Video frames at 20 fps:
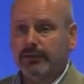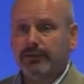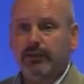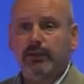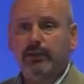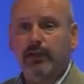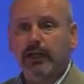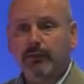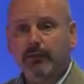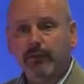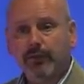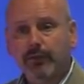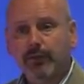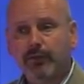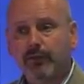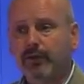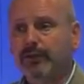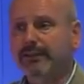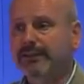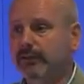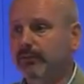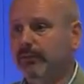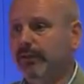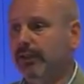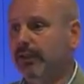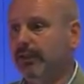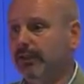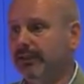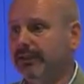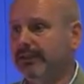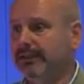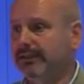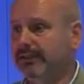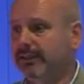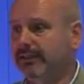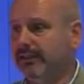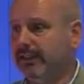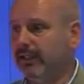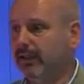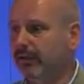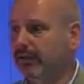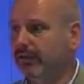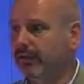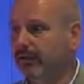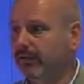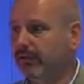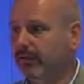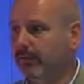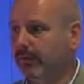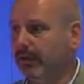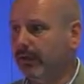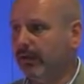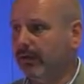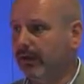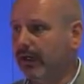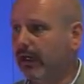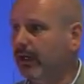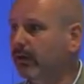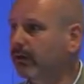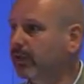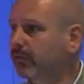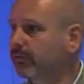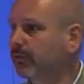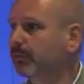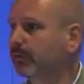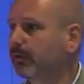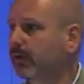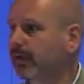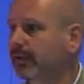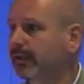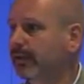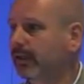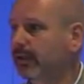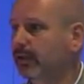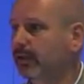So they're going to have 30 minutes to tell you about how they've applied